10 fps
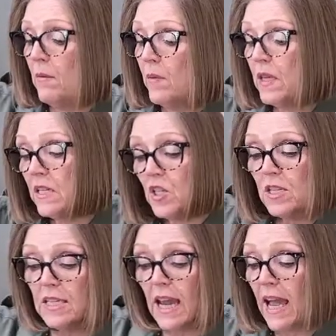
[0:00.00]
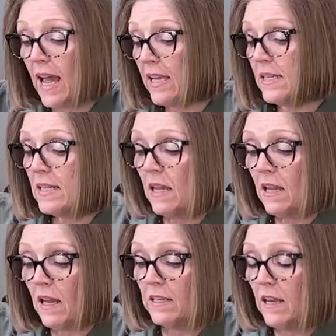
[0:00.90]
This just adds
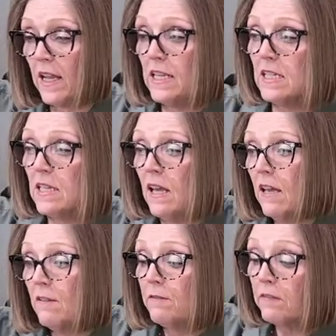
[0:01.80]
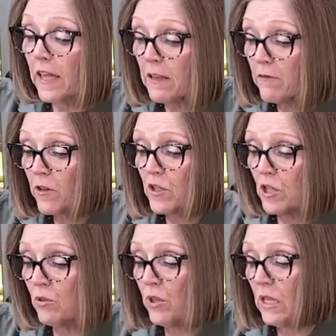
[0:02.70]
a nice flavor
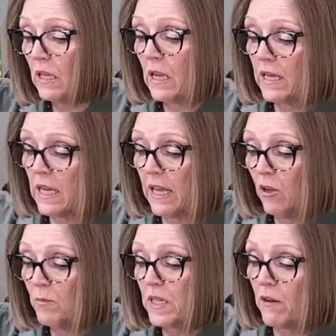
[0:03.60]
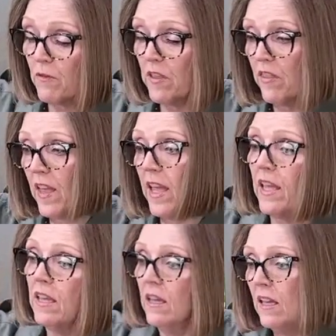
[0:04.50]
to it, kind of helps
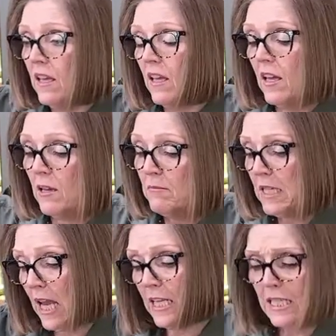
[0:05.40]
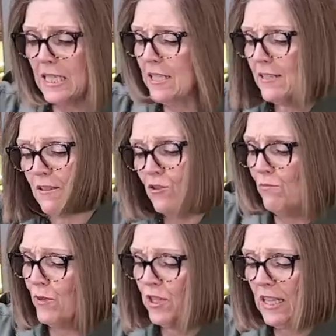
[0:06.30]
everything taste
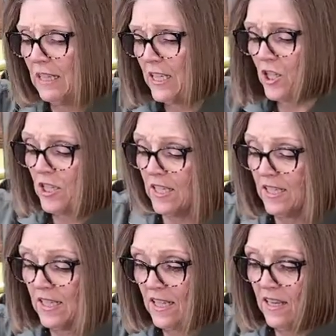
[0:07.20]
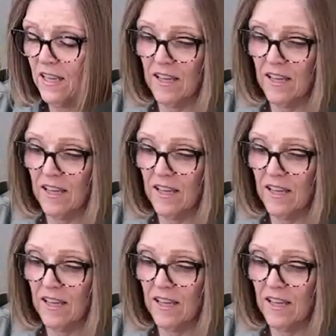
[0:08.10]
super delicious.